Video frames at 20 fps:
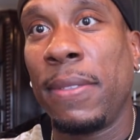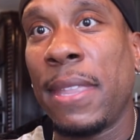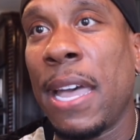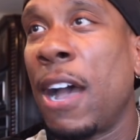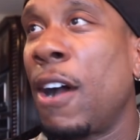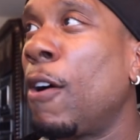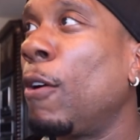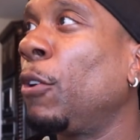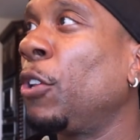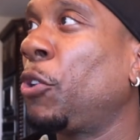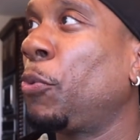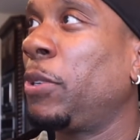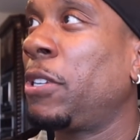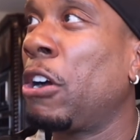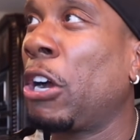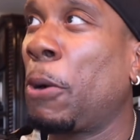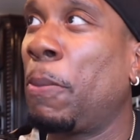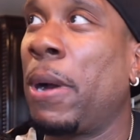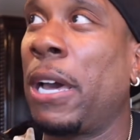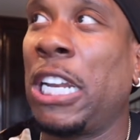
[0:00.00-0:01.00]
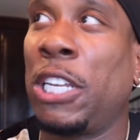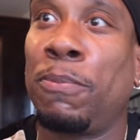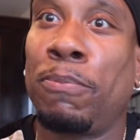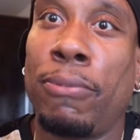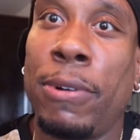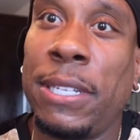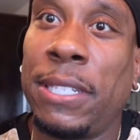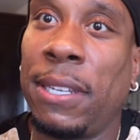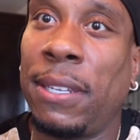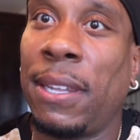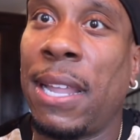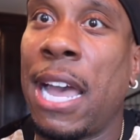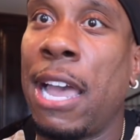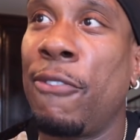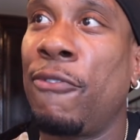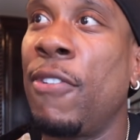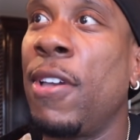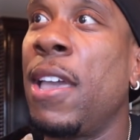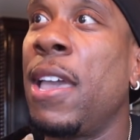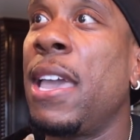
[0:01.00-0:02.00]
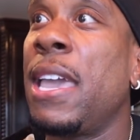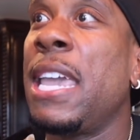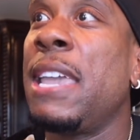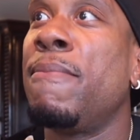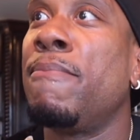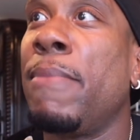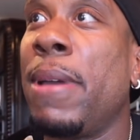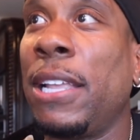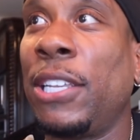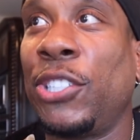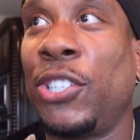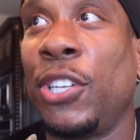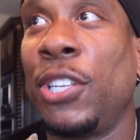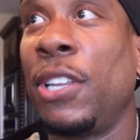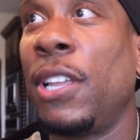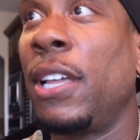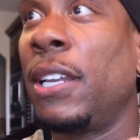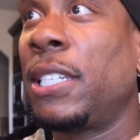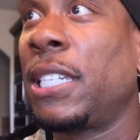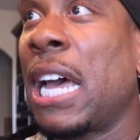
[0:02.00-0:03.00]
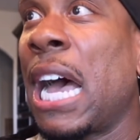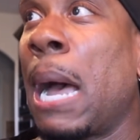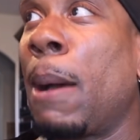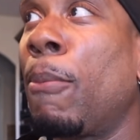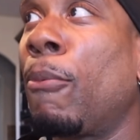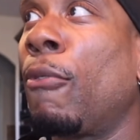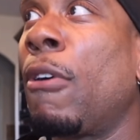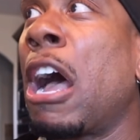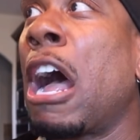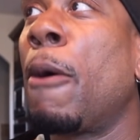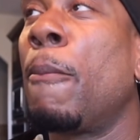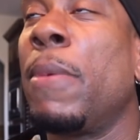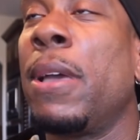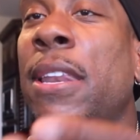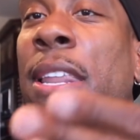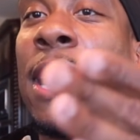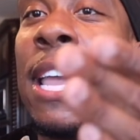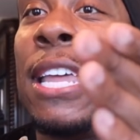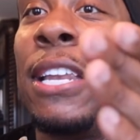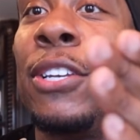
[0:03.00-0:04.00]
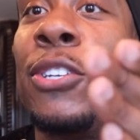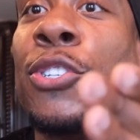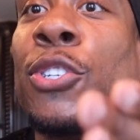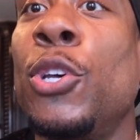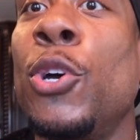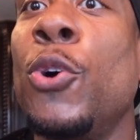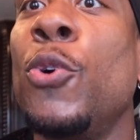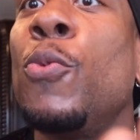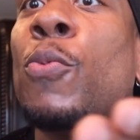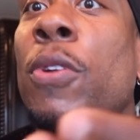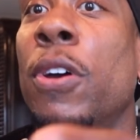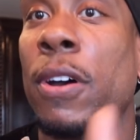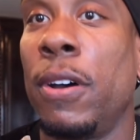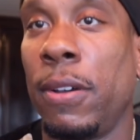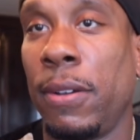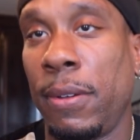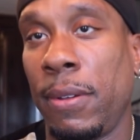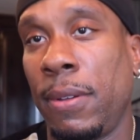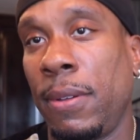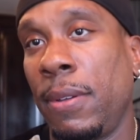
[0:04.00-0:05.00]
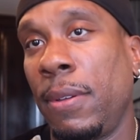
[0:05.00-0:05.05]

Not only did we talk about his prison life, he mentioned top ramen and tuna.